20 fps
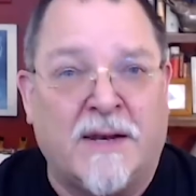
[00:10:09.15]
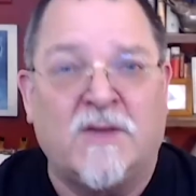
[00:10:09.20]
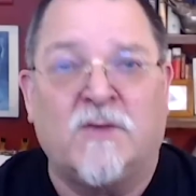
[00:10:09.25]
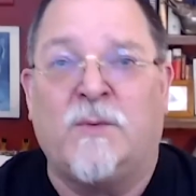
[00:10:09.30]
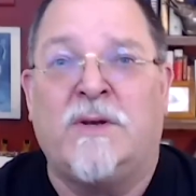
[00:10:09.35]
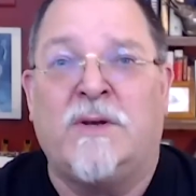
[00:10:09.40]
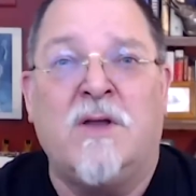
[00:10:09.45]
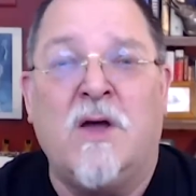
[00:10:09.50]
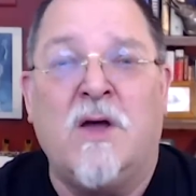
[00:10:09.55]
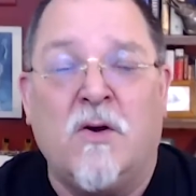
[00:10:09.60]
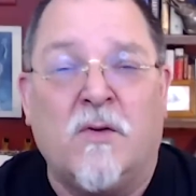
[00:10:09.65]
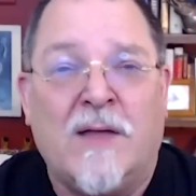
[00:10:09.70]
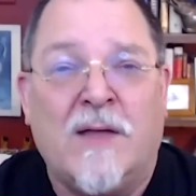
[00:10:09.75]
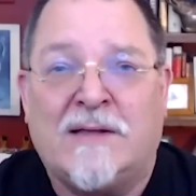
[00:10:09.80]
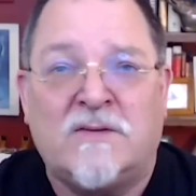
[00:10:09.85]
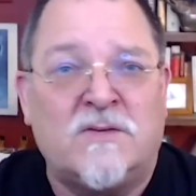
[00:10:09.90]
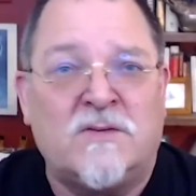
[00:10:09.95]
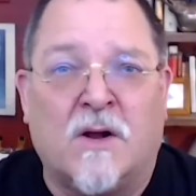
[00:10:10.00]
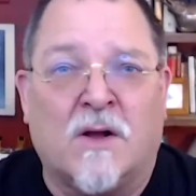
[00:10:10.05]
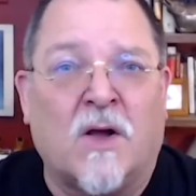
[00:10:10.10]
And as we know,
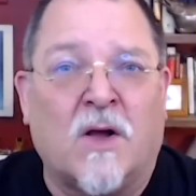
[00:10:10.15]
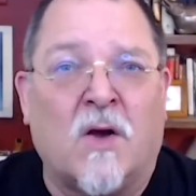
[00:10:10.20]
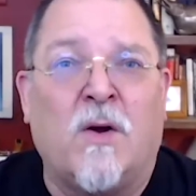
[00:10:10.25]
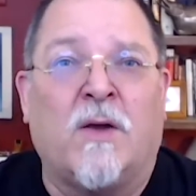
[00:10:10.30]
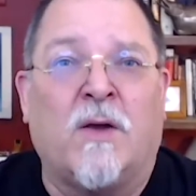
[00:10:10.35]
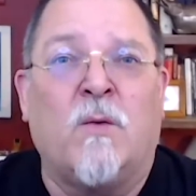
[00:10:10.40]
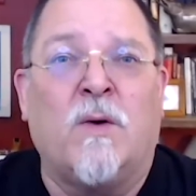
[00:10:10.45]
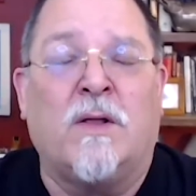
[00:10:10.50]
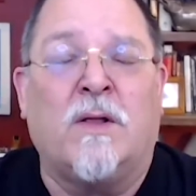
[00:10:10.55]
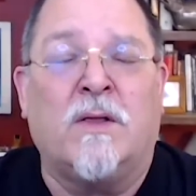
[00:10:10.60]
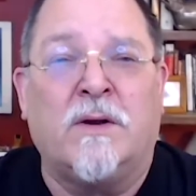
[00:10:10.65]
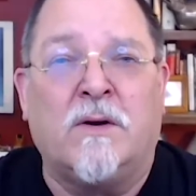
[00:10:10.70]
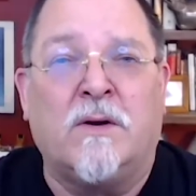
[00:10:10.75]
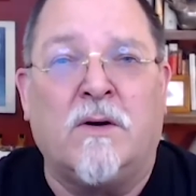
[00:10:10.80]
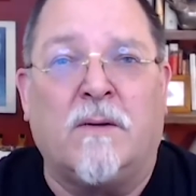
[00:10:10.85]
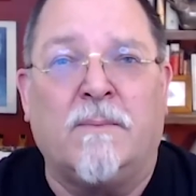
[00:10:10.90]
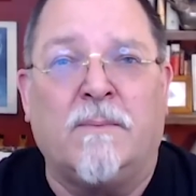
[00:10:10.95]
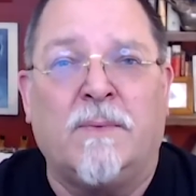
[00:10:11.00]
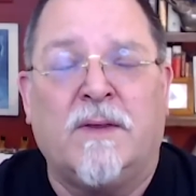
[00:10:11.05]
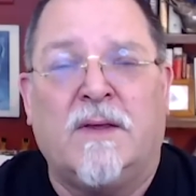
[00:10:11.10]
that's not going well at
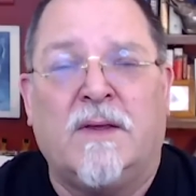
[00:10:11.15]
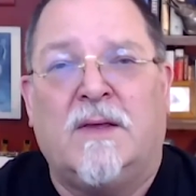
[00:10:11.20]
all.